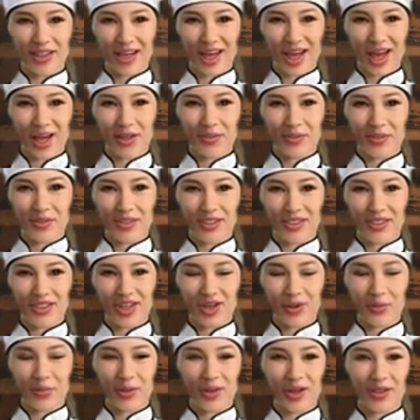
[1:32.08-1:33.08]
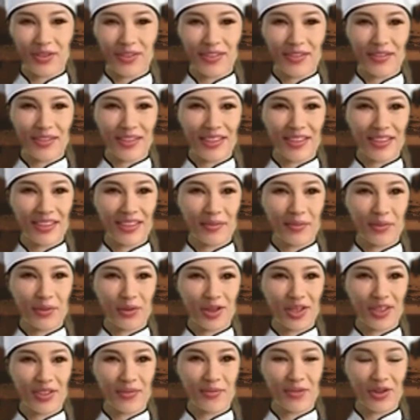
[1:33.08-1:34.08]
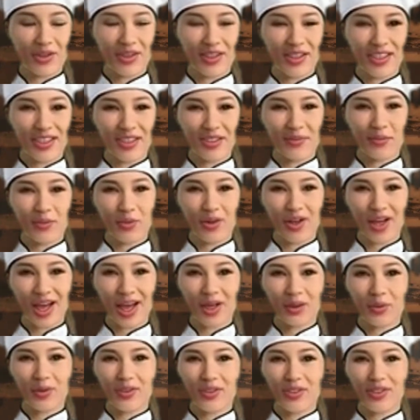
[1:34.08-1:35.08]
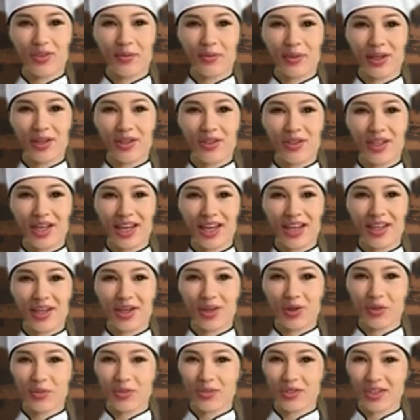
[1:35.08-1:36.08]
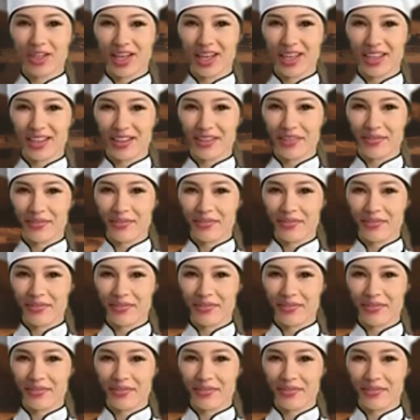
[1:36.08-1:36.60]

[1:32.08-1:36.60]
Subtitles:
Cover these dough balls and let them rest for at least 4 hours, or better yet, overnight.